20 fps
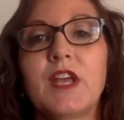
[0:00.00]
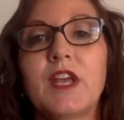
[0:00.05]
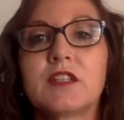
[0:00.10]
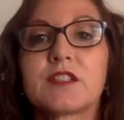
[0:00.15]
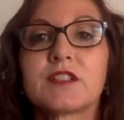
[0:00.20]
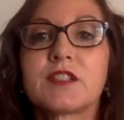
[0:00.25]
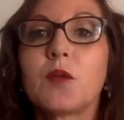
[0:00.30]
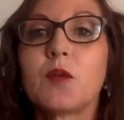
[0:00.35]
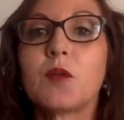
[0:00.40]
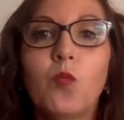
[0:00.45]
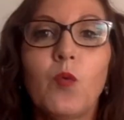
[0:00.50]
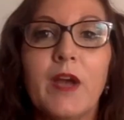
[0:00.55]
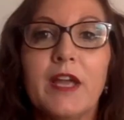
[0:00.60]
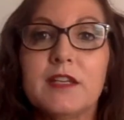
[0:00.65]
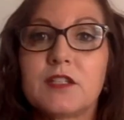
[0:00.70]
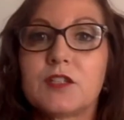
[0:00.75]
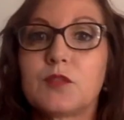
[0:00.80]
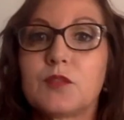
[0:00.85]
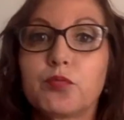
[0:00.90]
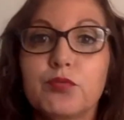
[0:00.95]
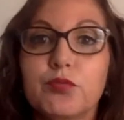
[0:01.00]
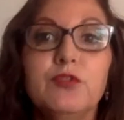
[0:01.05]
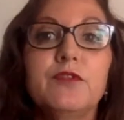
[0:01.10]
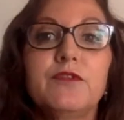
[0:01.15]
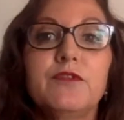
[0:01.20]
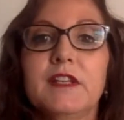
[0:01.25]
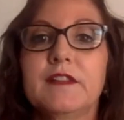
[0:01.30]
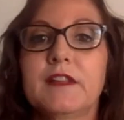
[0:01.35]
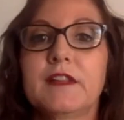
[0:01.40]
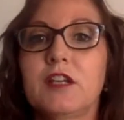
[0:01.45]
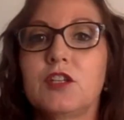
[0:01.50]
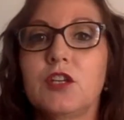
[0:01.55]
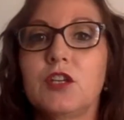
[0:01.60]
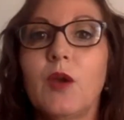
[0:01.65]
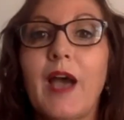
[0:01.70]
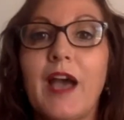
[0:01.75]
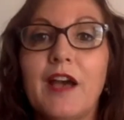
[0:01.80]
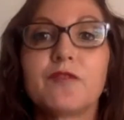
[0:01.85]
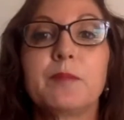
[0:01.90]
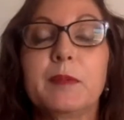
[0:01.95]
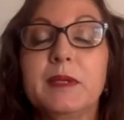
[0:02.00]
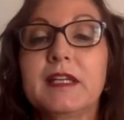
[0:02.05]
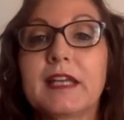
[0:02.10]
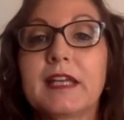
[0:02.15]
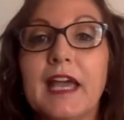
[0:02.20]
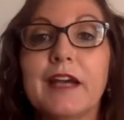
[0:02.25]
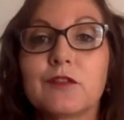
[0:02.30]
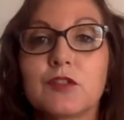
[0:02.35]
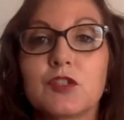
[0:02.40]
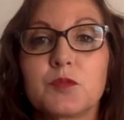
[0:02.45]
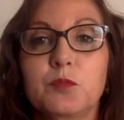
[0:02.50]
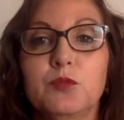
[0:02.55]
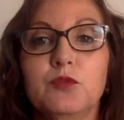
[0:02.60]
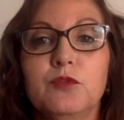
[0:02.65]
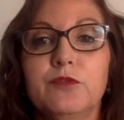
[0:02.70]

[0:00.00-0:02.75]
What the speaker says: some way to proving that you have been accountable